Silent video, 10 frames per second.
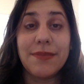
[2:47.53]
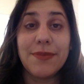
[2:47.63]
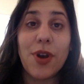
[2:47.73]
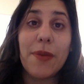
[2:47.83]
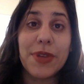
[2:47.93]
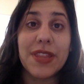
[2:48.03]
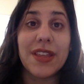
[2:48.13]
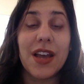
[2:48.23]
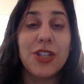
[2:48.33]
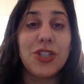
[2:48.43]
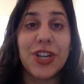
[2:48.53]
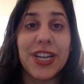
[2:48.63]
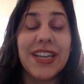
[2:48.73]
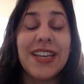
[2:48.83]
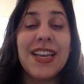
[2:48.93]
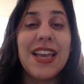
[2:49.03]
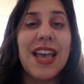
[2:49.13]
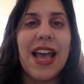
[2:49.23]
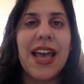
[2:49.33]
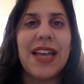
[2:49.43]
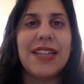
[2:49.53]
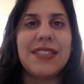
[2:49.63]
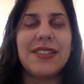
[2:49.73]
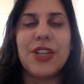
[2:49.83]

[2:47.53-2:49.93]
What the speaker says: probably in the country. And,